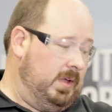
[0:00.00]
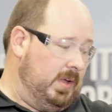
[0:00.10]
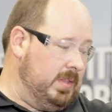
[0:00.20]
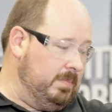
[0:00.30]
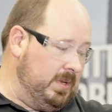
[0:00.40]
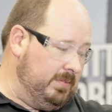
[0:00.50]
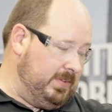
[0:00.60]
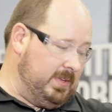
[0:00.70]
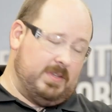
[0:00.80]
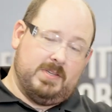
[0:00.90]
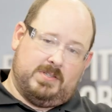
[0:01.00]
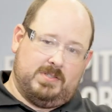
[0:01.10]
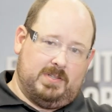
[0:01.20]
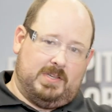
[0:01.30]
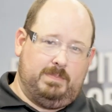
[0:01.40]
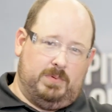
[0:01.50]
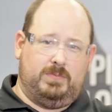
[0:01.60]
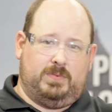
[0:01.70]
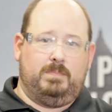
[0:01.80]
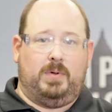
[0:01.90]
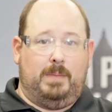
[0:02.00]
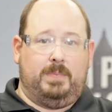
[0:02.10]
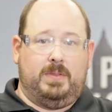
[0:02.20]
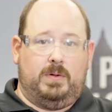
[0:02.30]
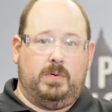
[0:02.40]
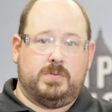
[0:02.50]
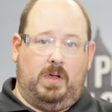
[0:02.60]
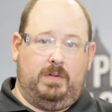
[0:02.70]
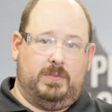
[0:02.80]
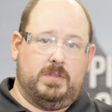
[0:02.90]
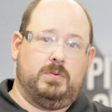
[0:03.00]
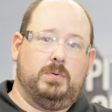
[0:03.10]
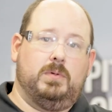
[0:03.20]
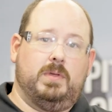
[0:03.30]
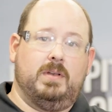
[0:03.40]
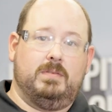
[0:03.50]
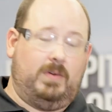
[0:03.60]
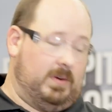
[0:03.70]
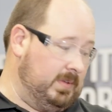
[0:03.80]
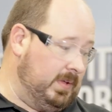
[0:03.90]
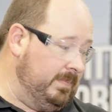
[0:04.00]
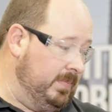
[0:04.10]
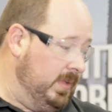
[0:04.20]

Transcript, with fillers: And the benefit of this is to keep you from popping the hose off of the tool inadvertently.